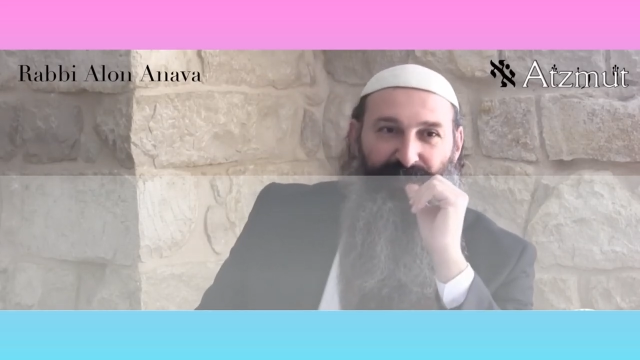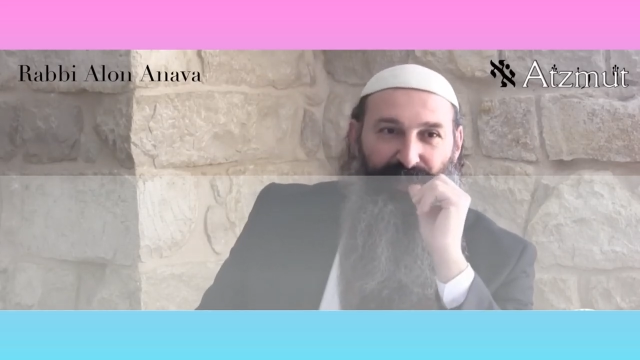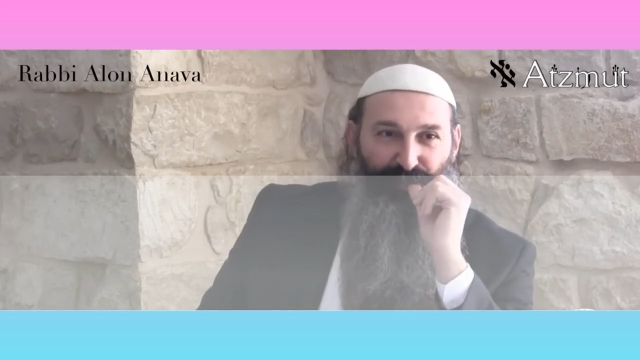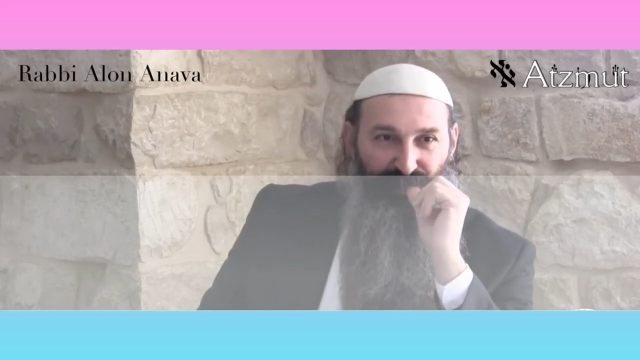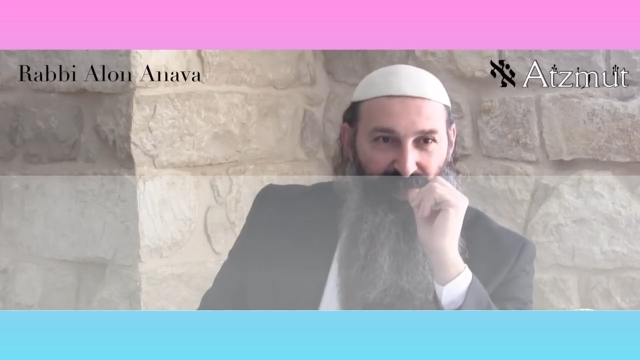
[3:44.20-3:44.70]
can
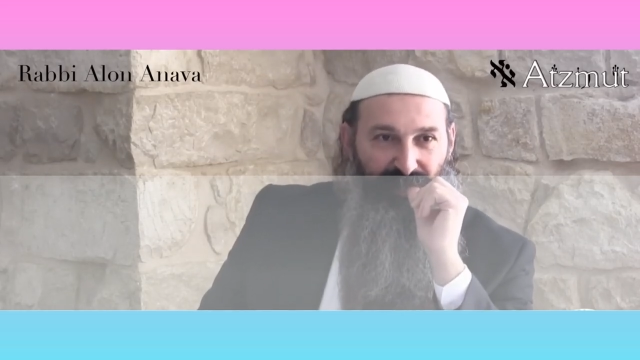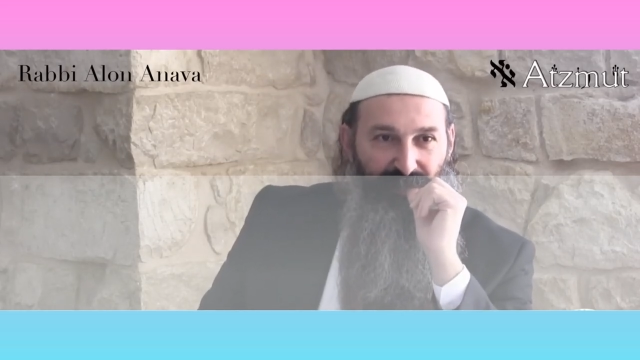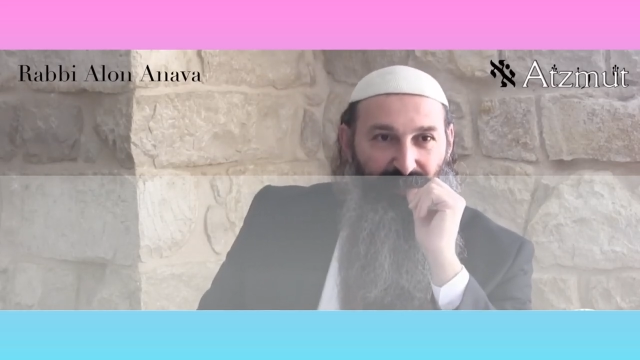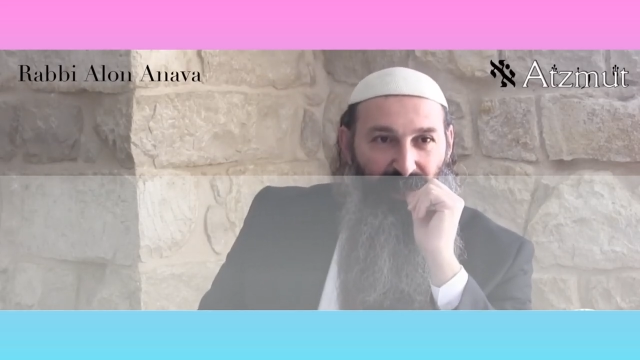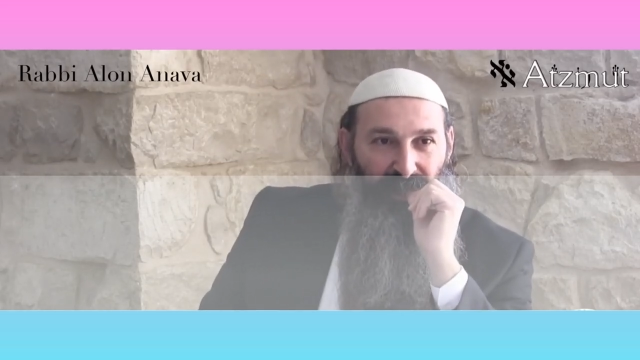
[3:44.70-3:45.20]
take you a
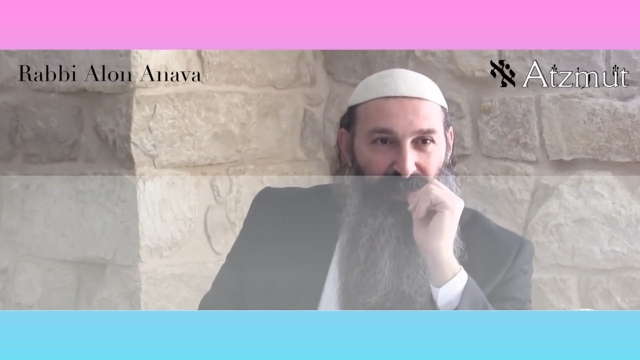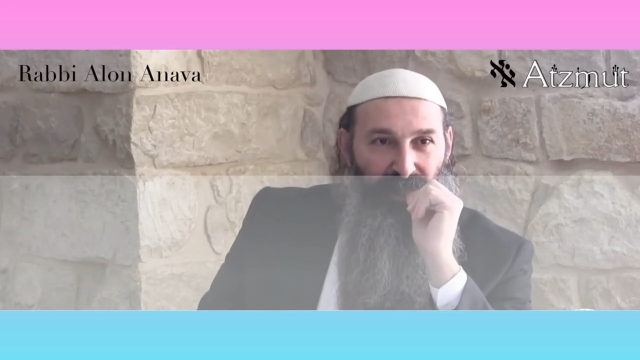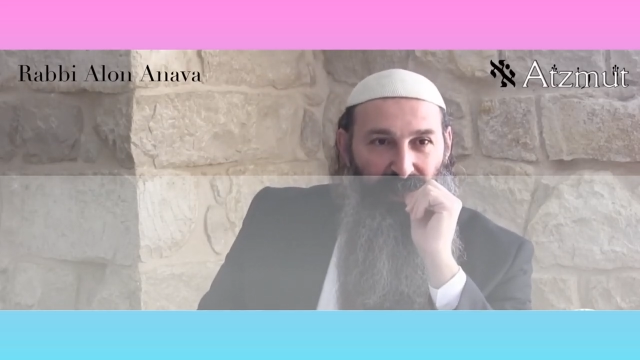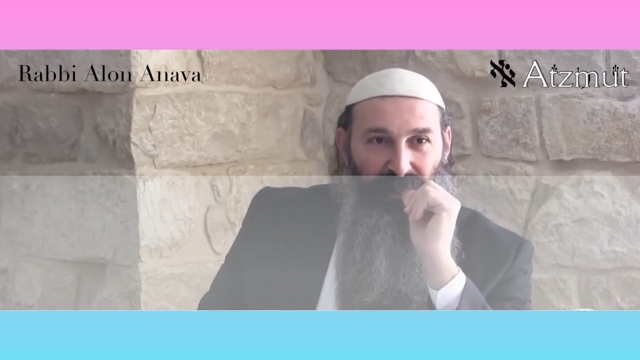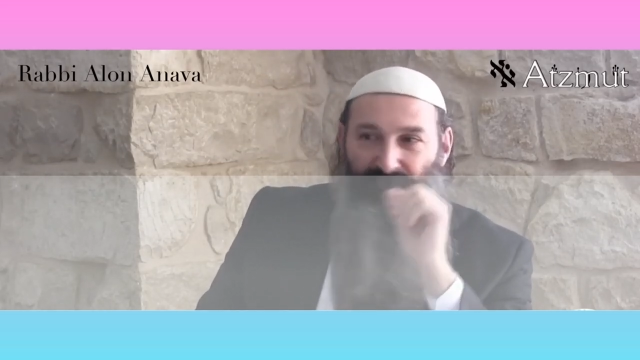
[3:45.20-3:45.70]
decade.
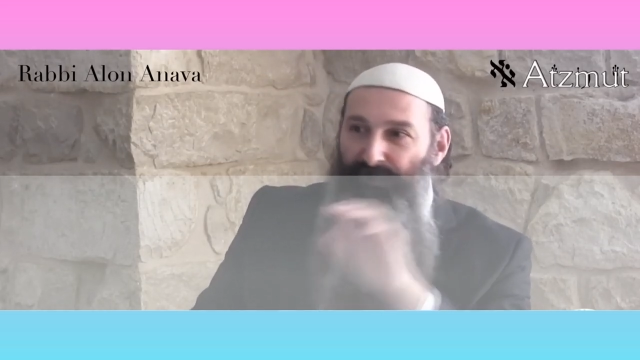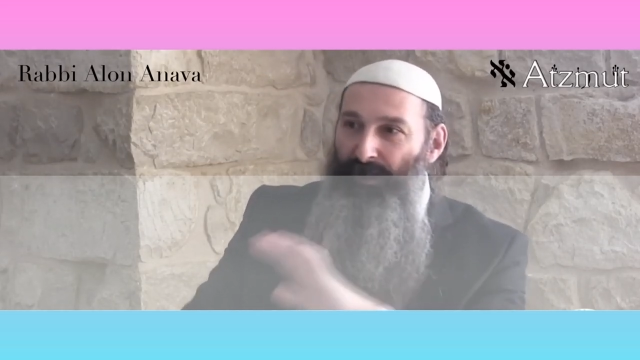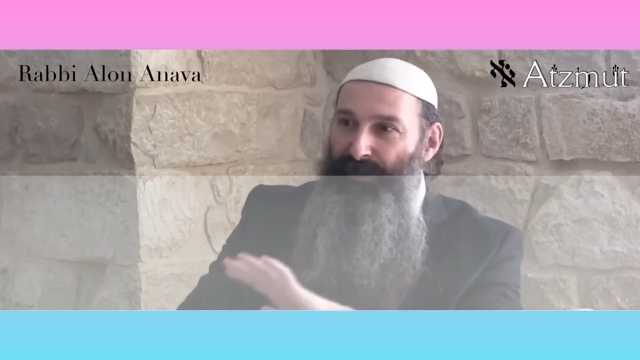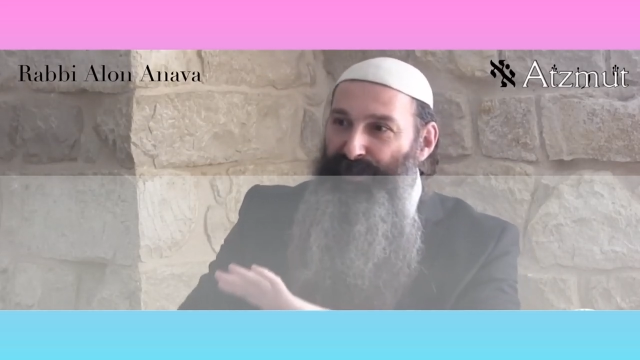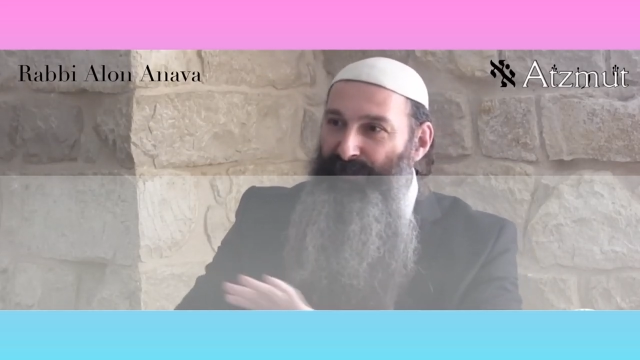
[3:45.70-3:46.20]

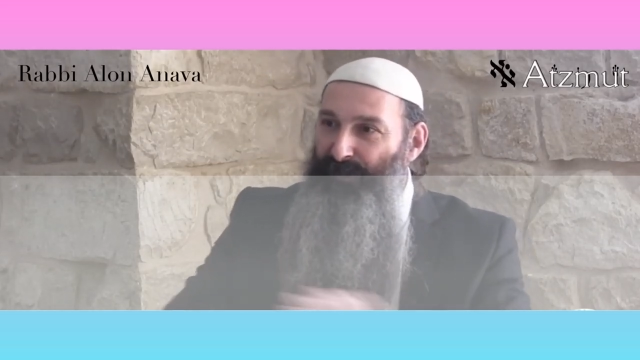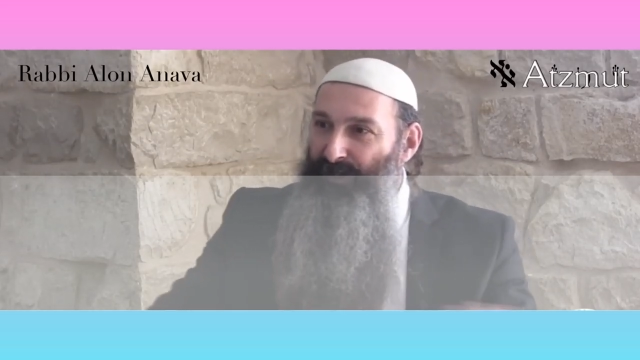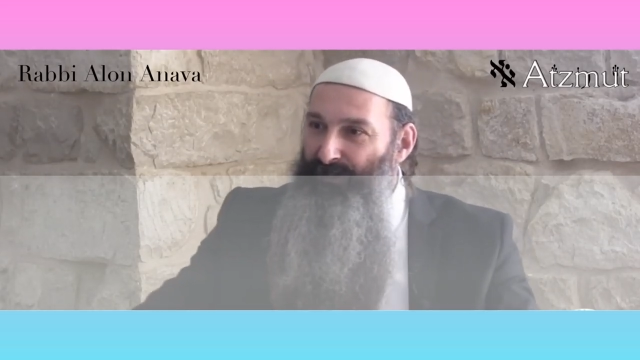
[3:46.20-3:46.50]
First of